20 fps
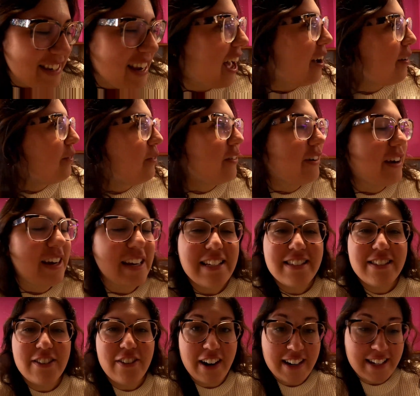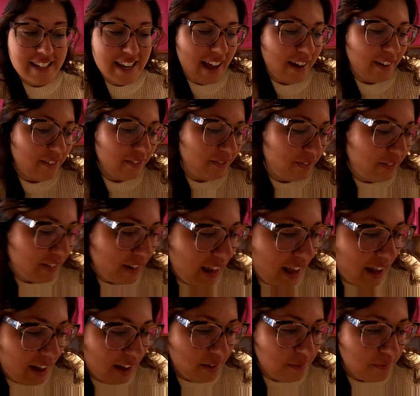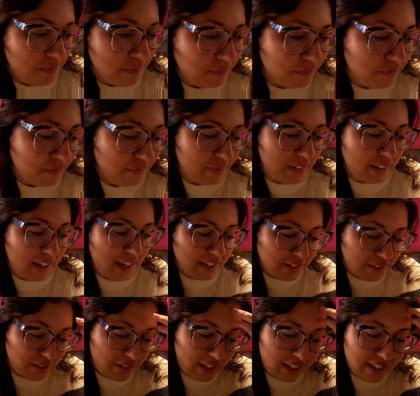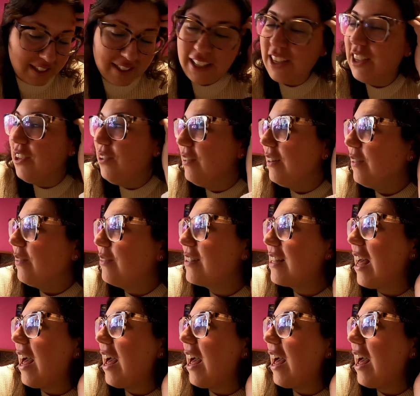the town we're in is Greytown. It's a cute little